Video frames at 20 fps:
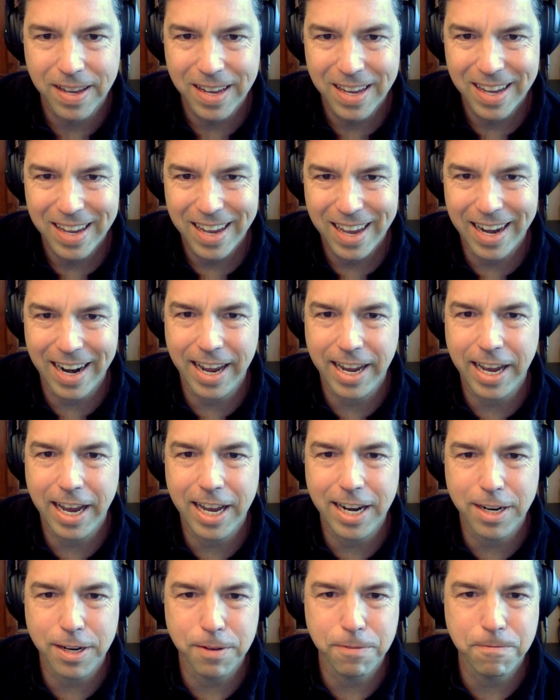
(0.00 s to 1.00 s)
Mm-hmm. And I
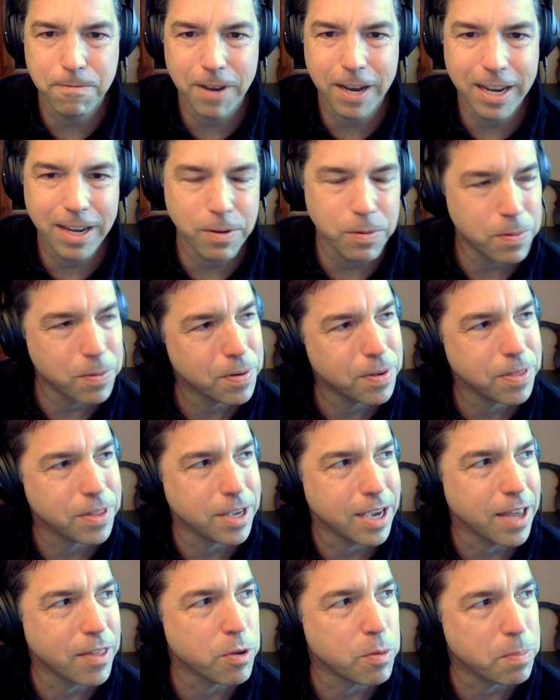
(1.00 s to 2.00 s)
got in a fight.
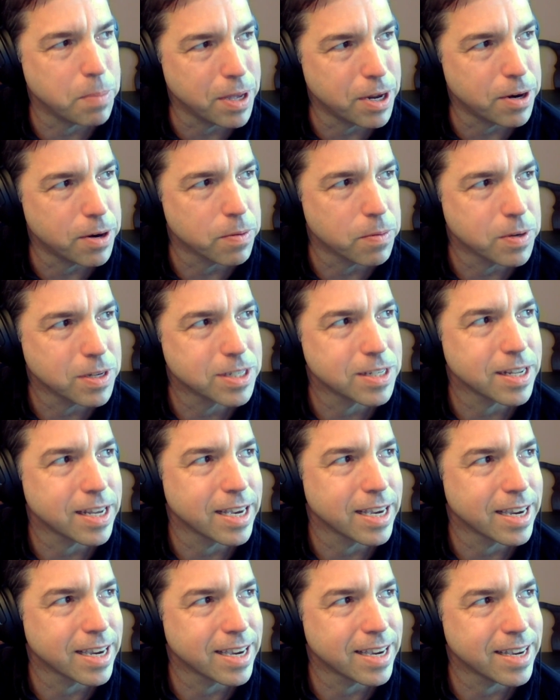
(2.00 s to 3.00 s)
The other bidder was
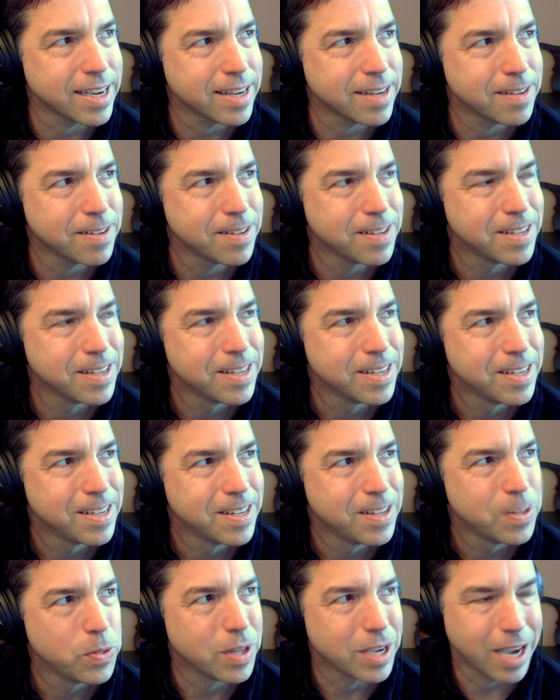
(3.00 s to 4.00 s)
like
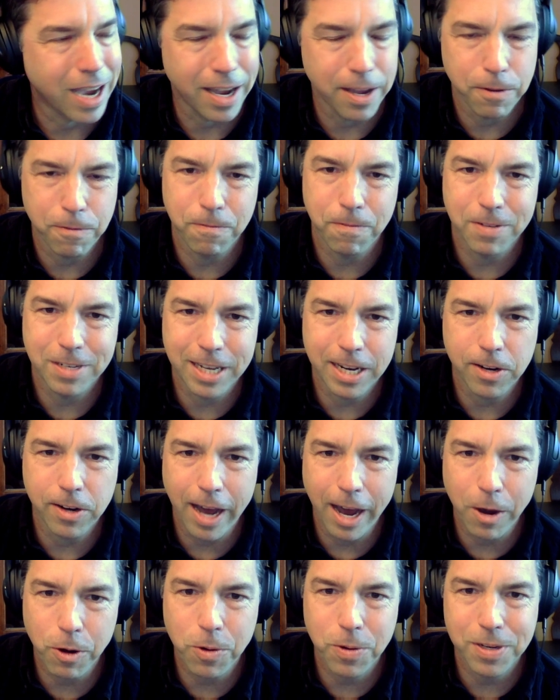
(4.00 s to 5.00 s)
the guy Dale
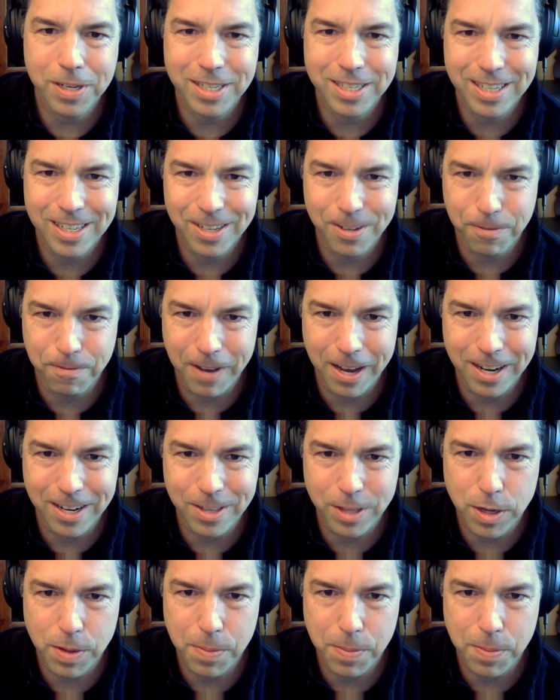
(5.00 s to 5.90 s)
Alquist, who founded the